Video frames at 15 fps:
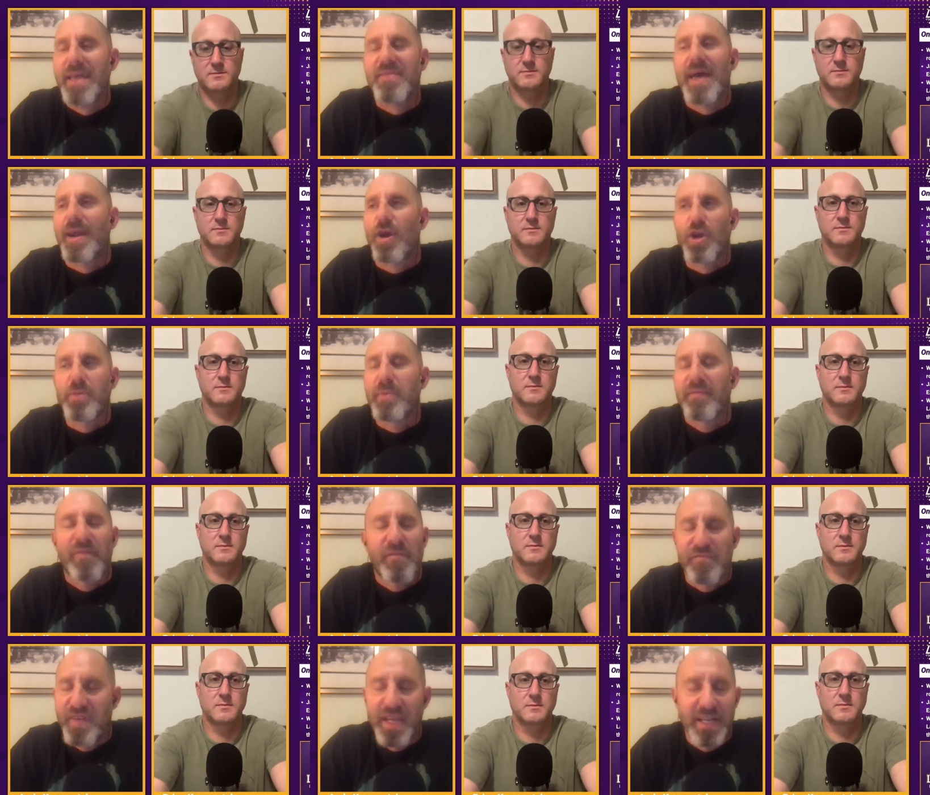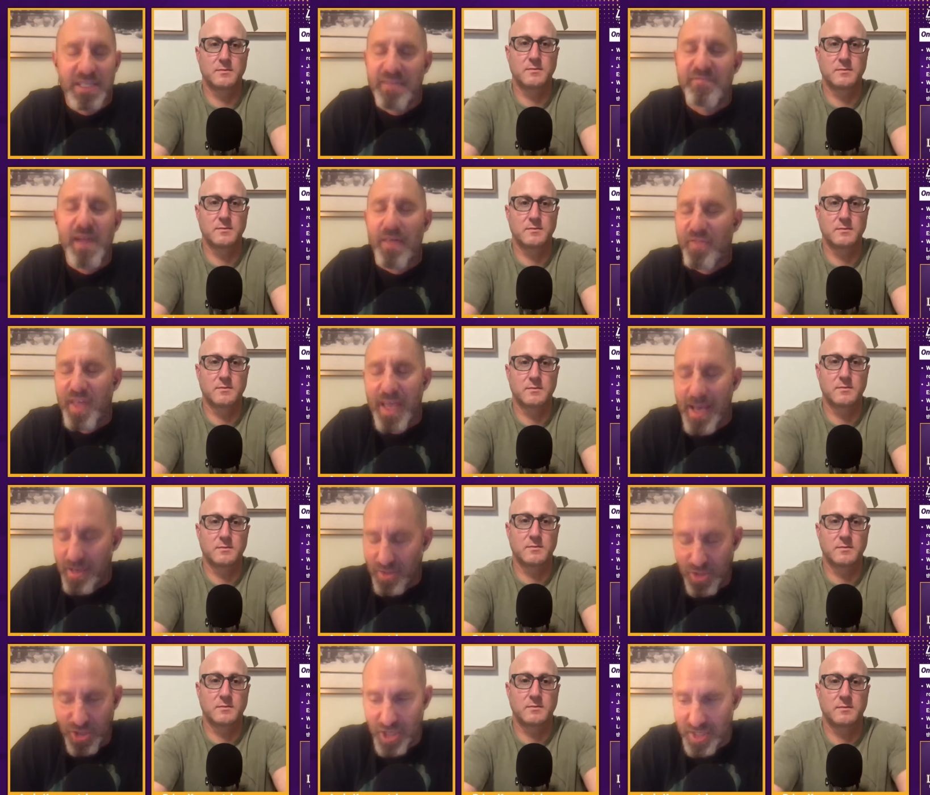Speaker 1: that argument for Phoenix, if nothing
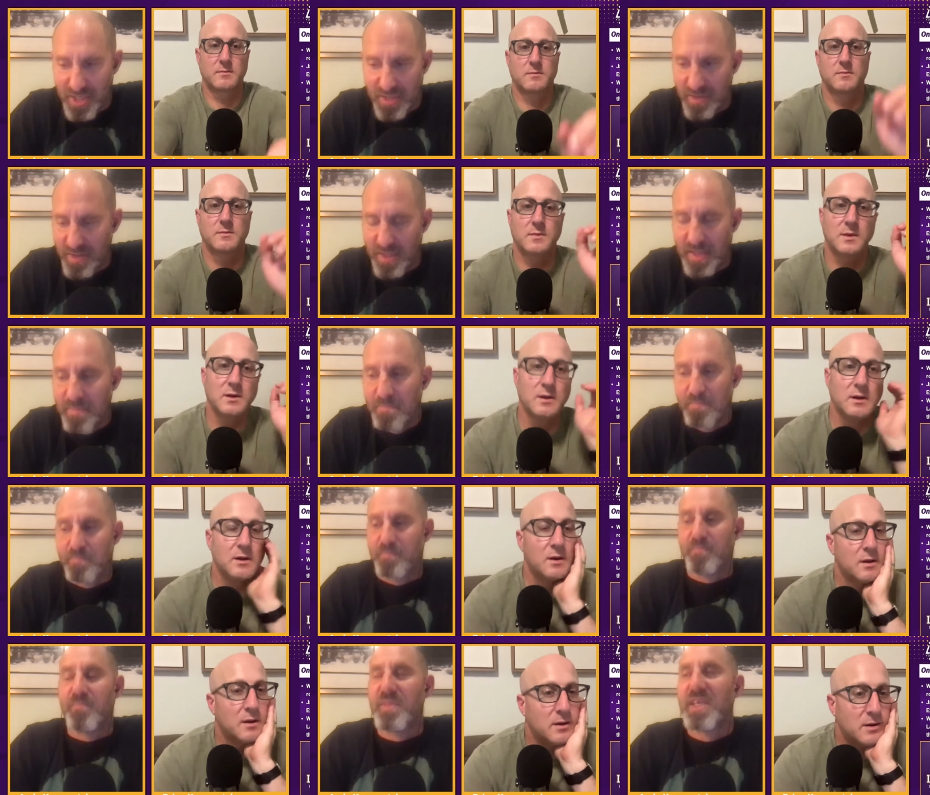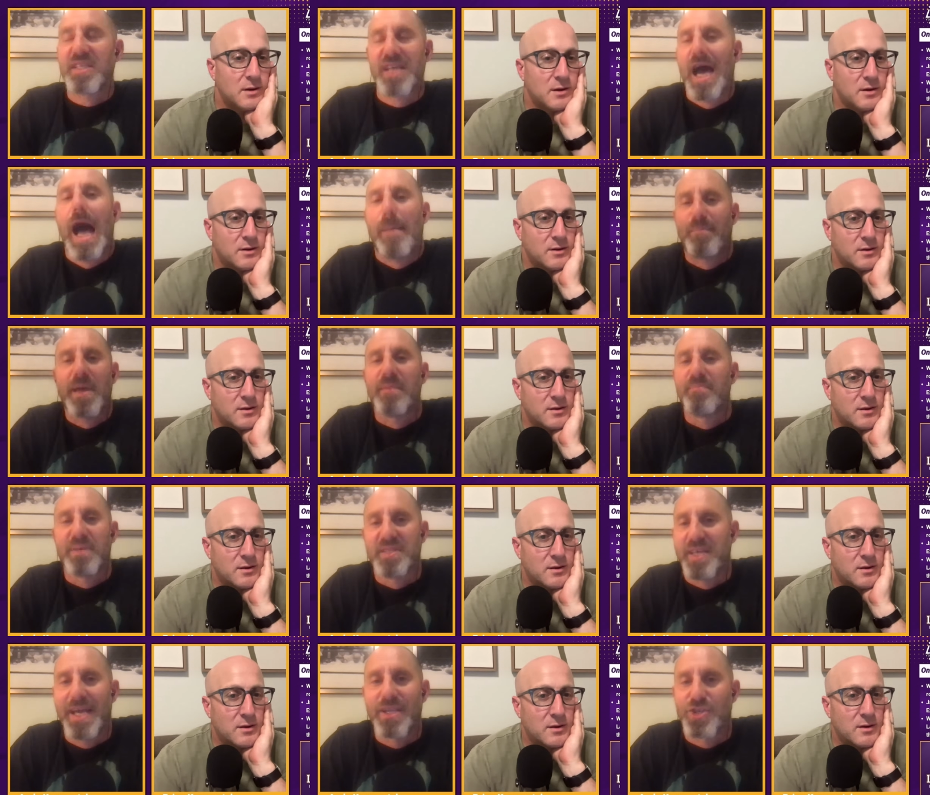else, just the the top end
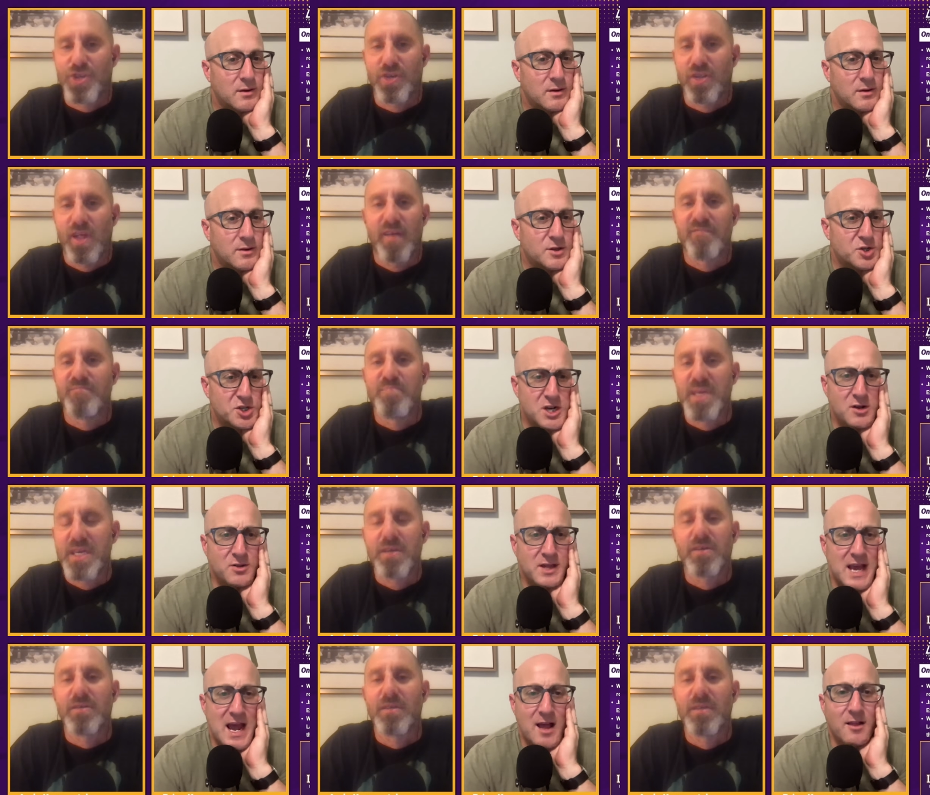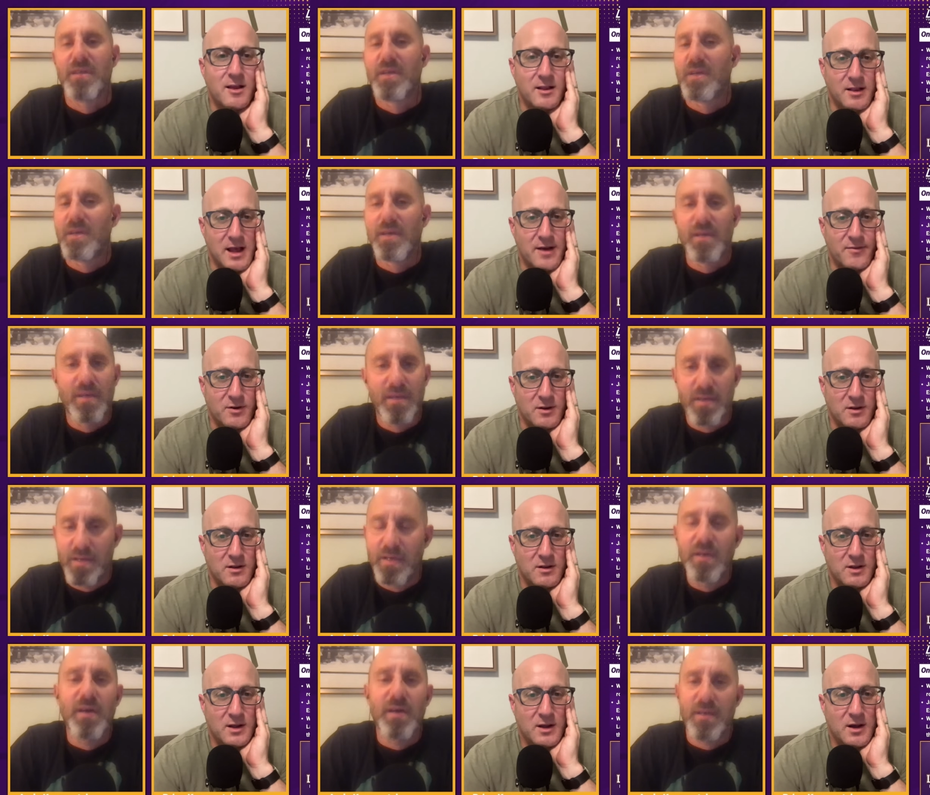potential of the sheer Beal. talent
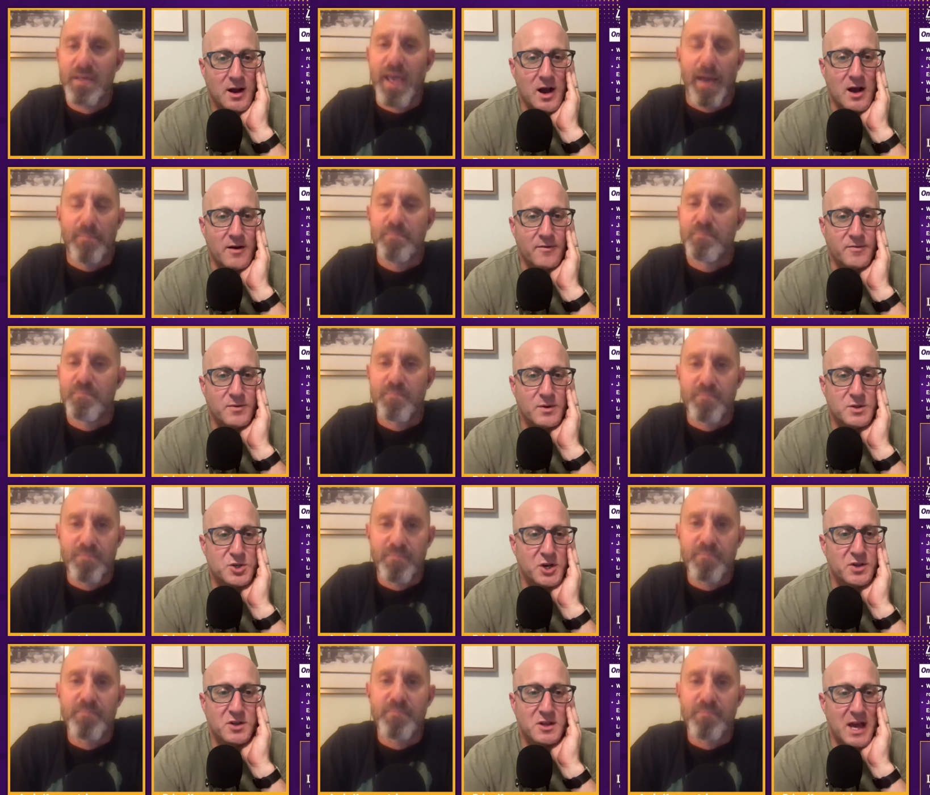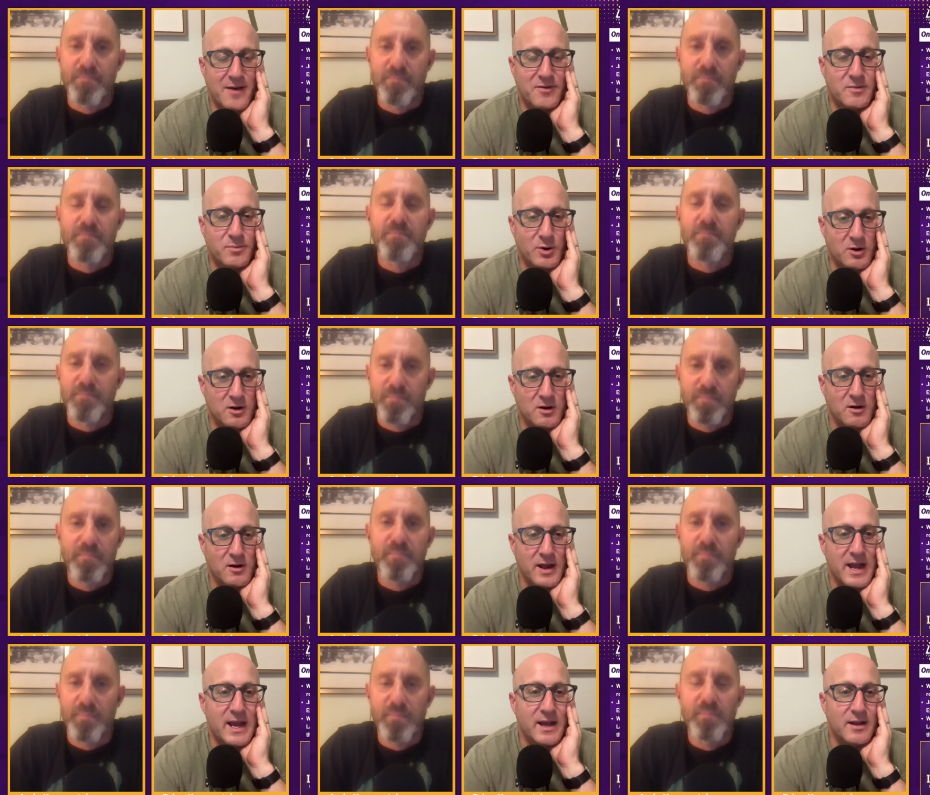
Speaker 2: level yeah. just Devin
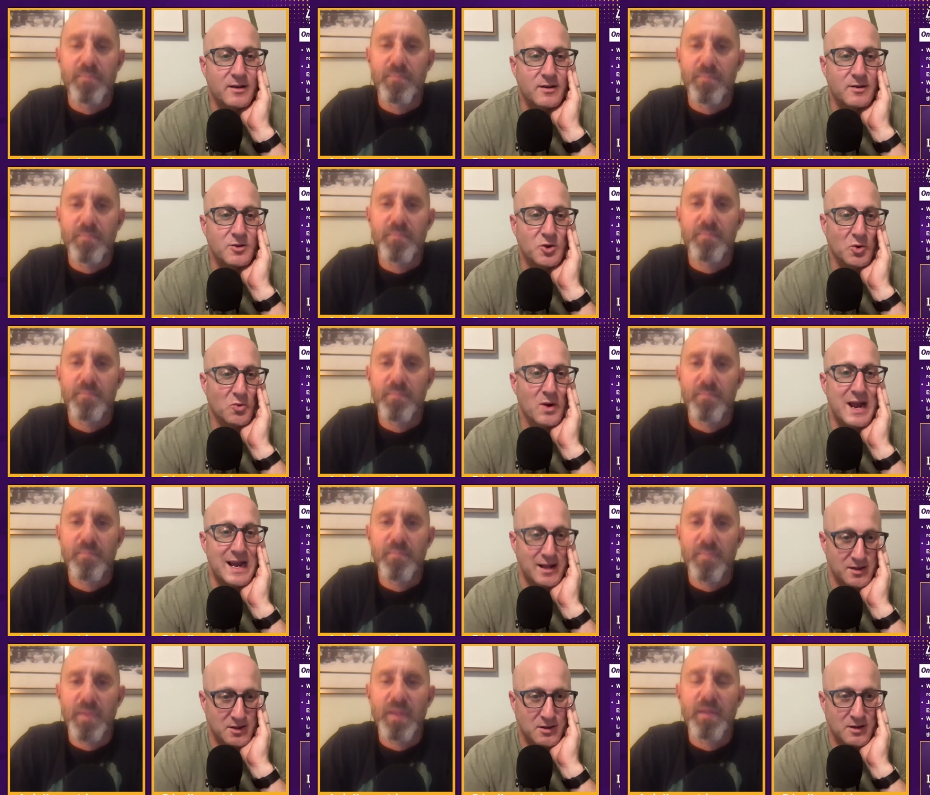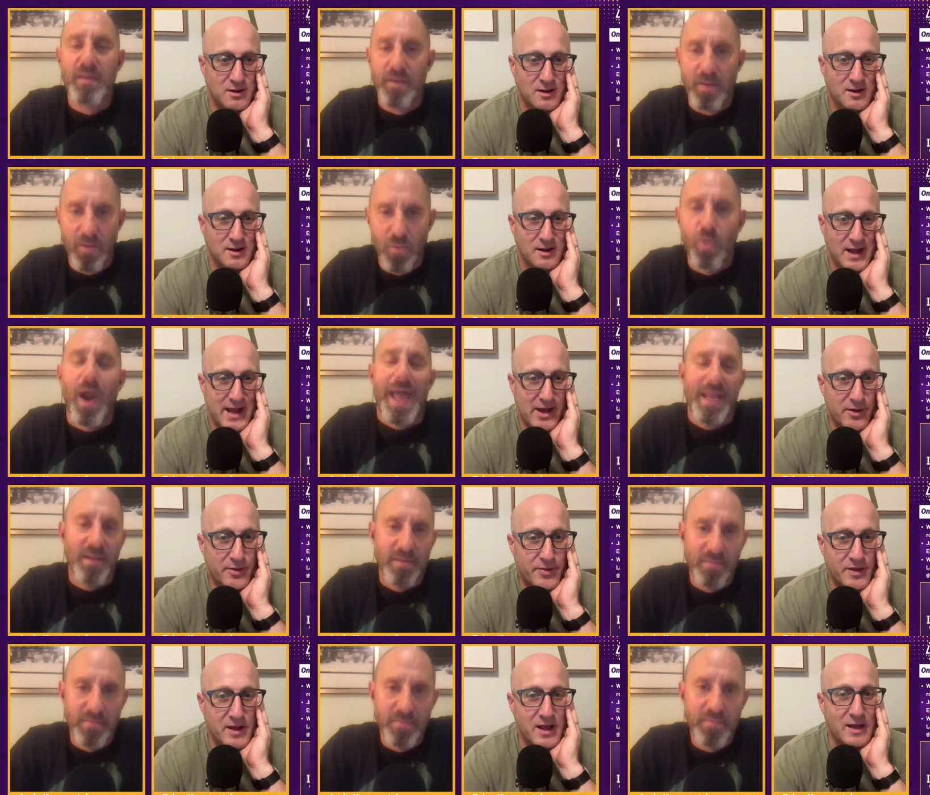Booker and Durant right.
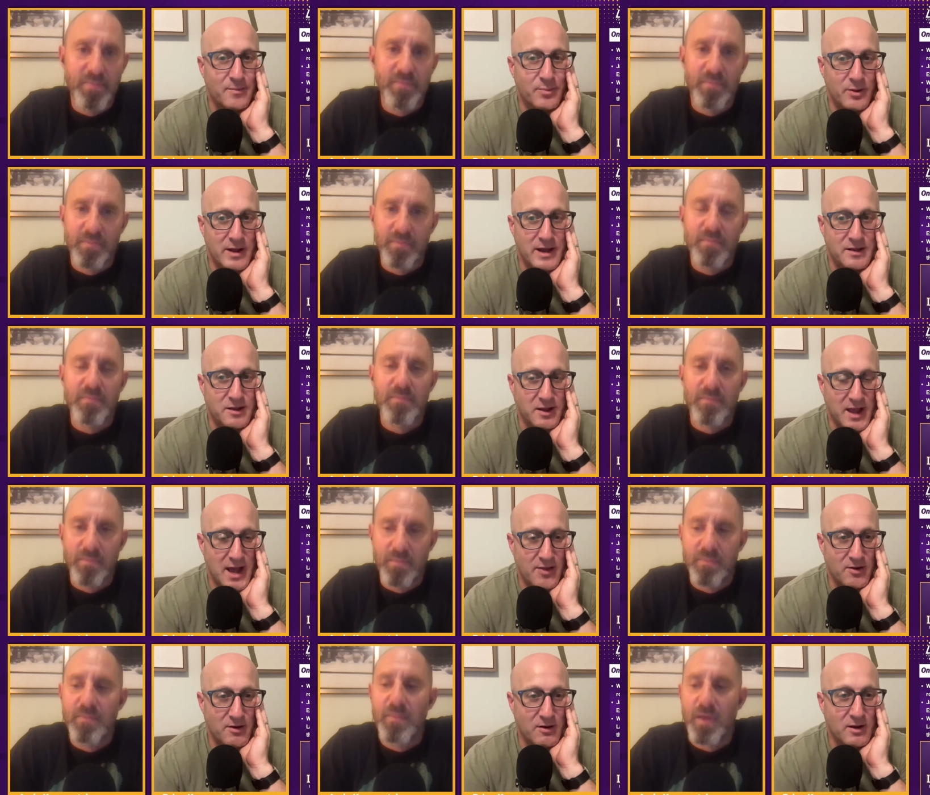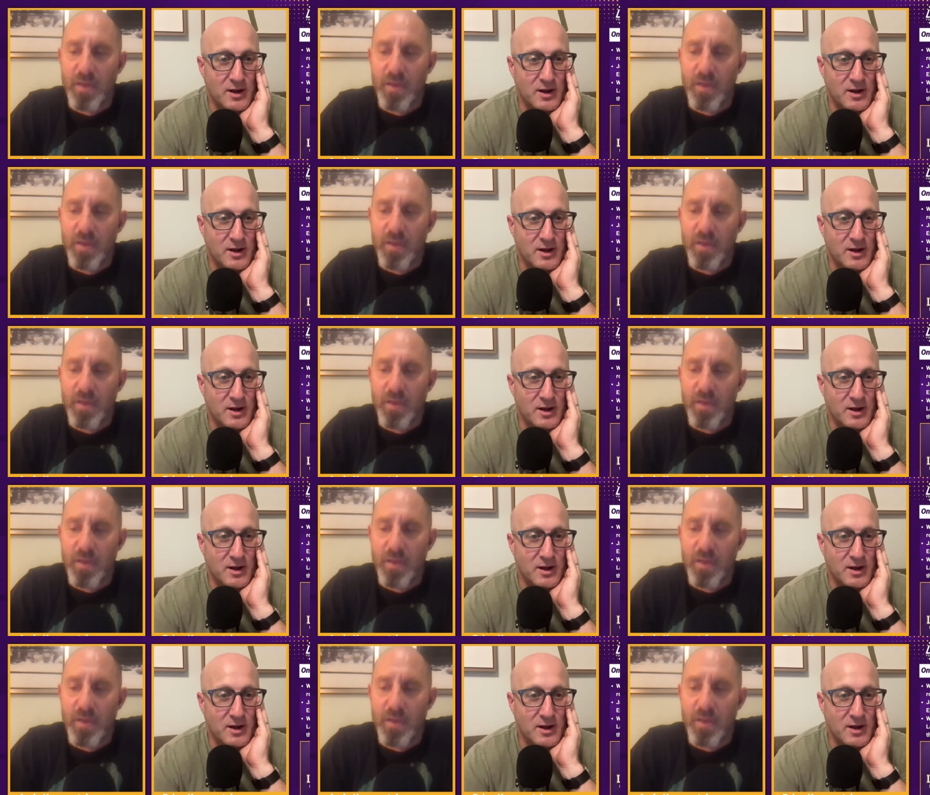healthy and playing together